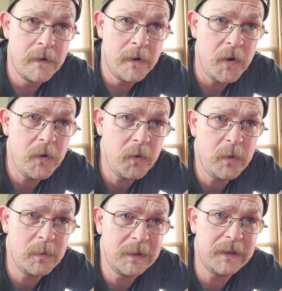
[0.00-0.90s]
Who knew
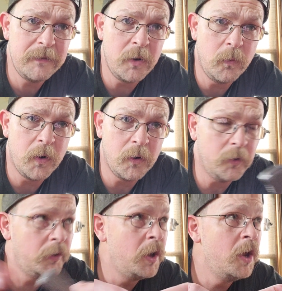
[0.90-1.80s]
we would live in a
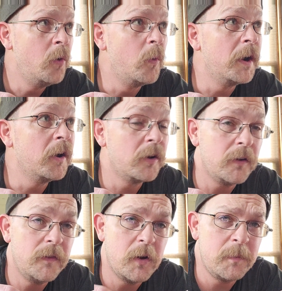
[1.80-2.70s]
world where
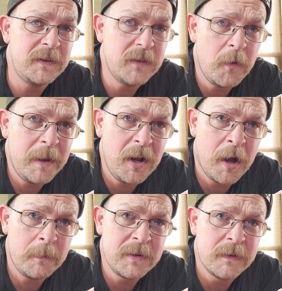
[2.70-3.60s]
there would be so many
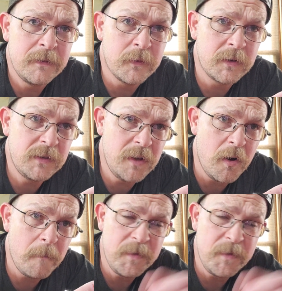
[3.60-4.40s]
options for soap?